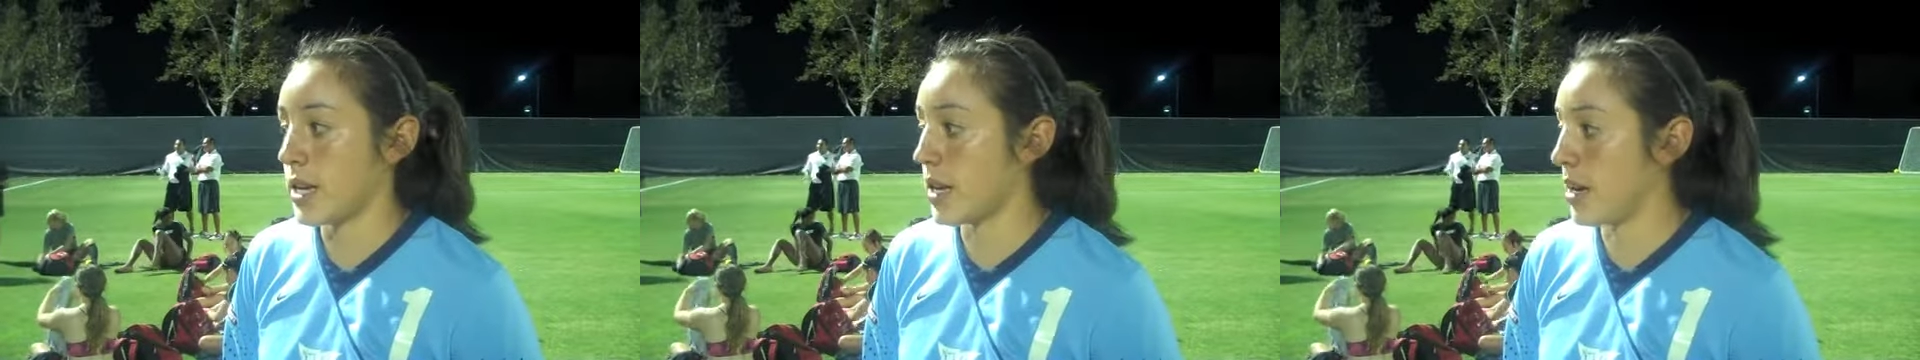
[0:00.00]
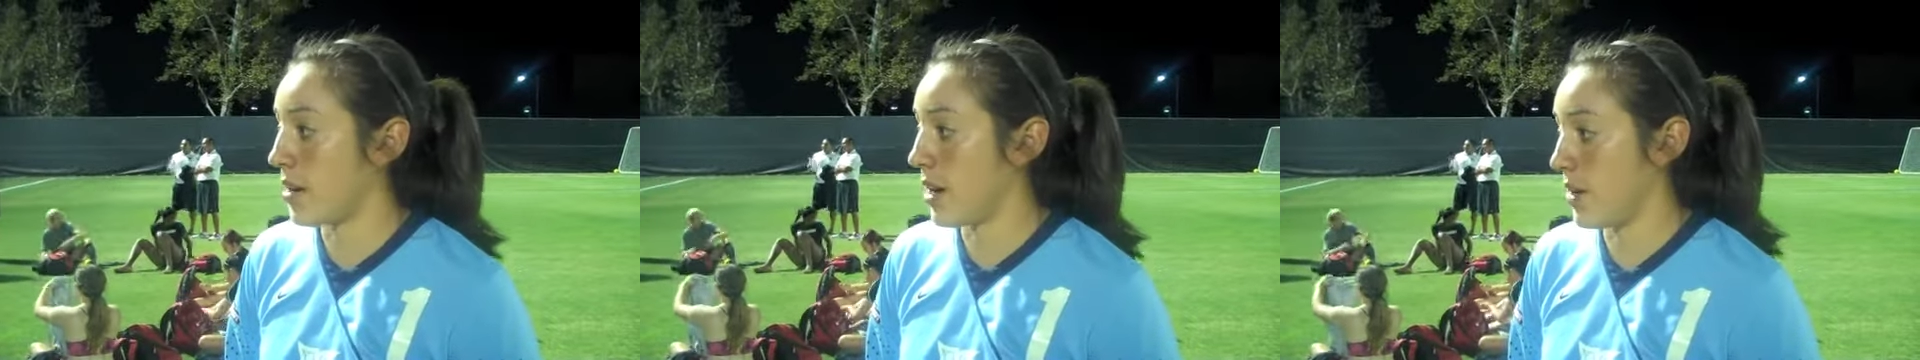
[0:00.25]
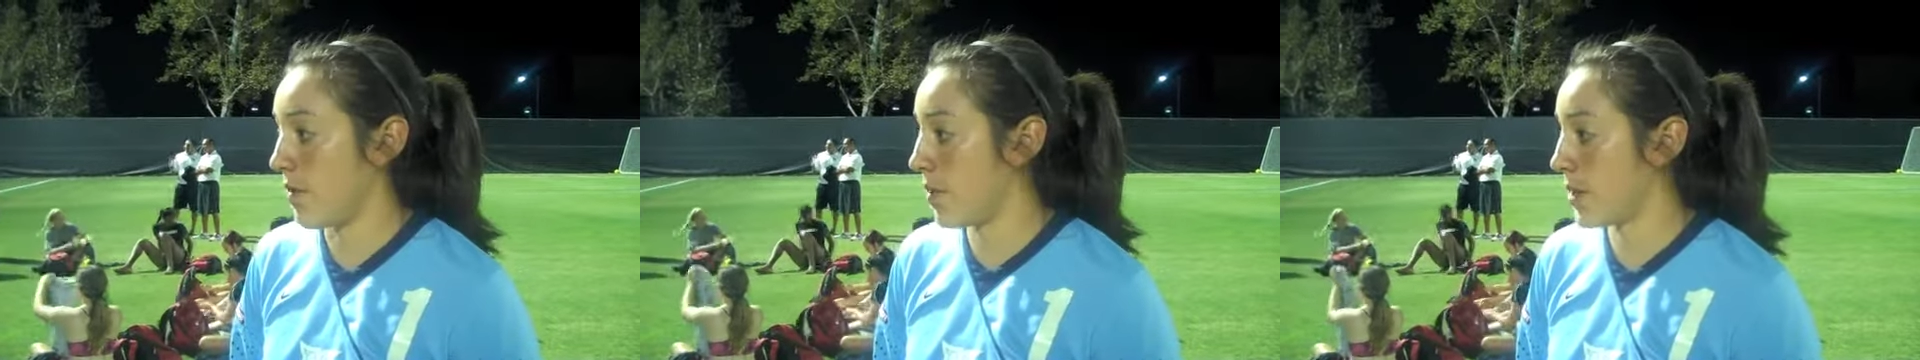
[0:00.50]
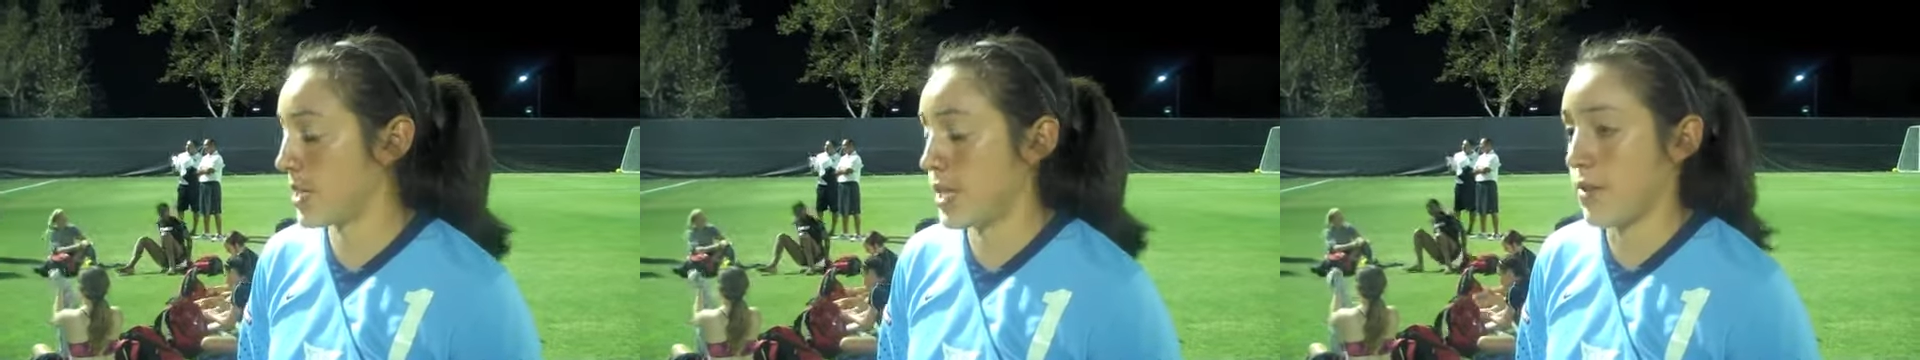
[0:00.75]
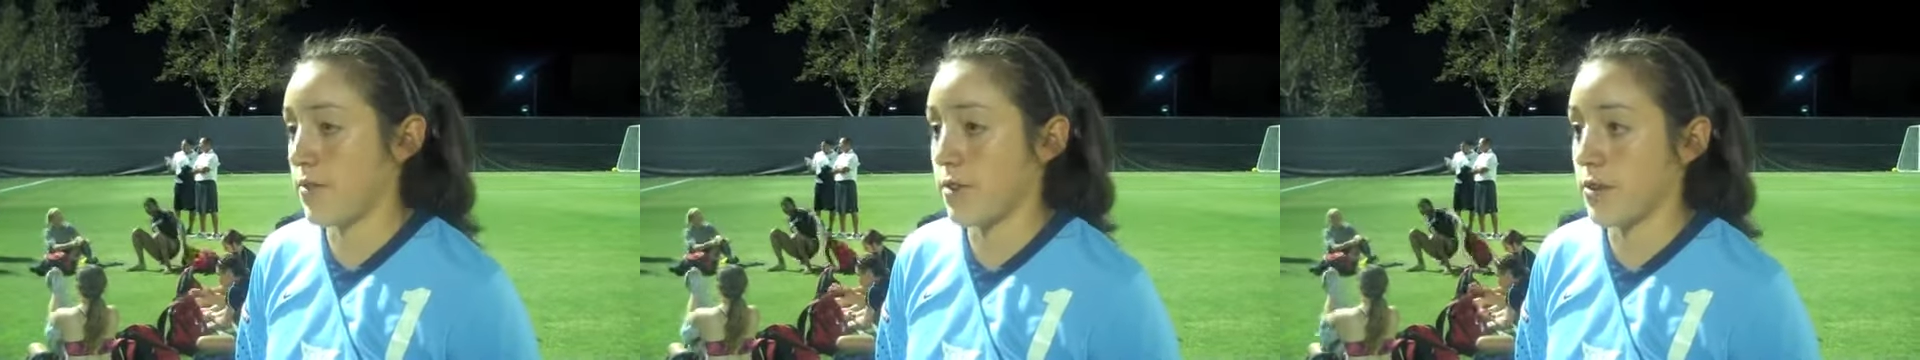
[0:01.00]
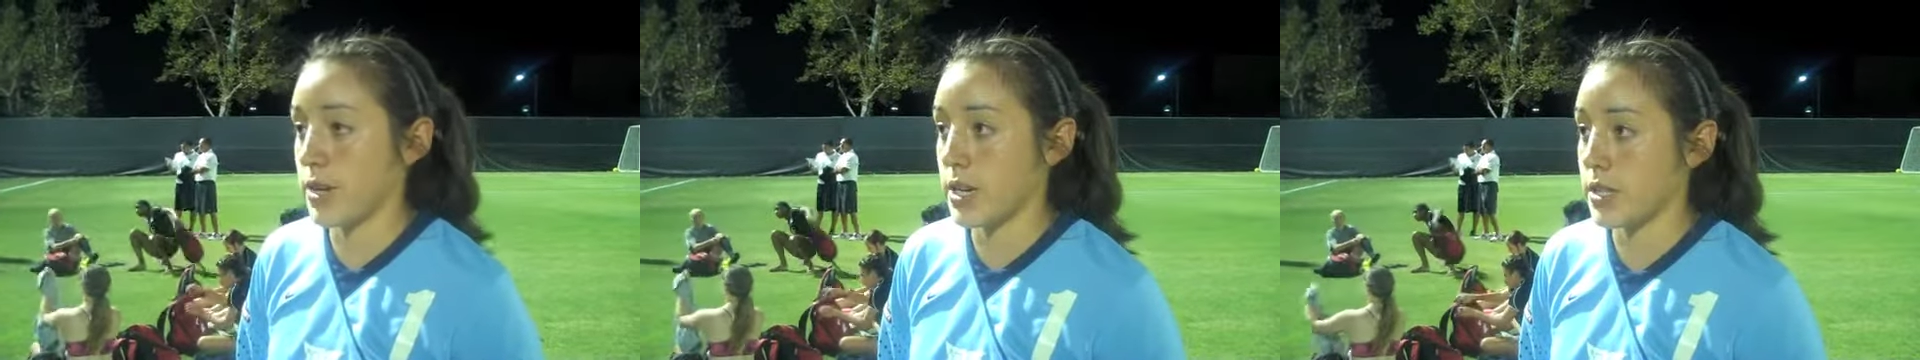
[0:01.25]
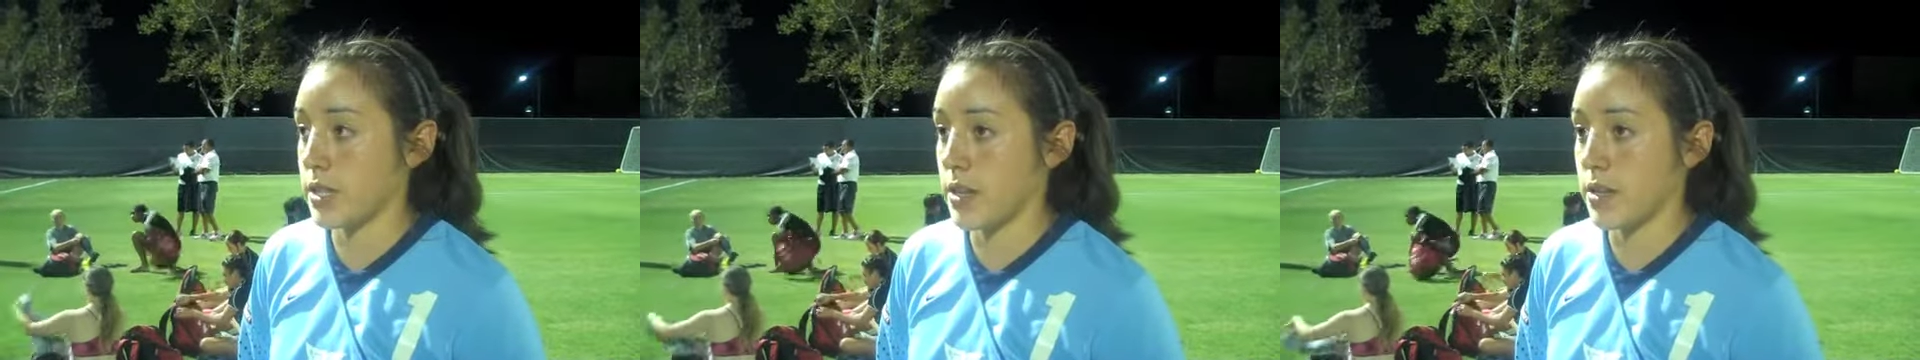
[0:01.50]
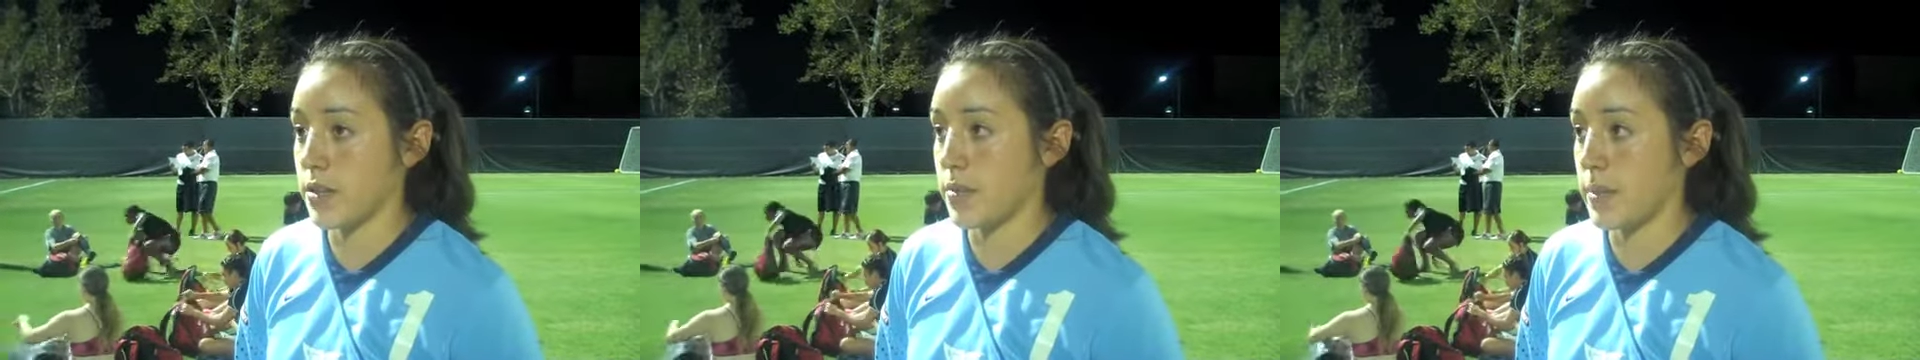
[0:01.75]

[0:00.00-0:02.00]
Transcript: Uh, everyone stay focused and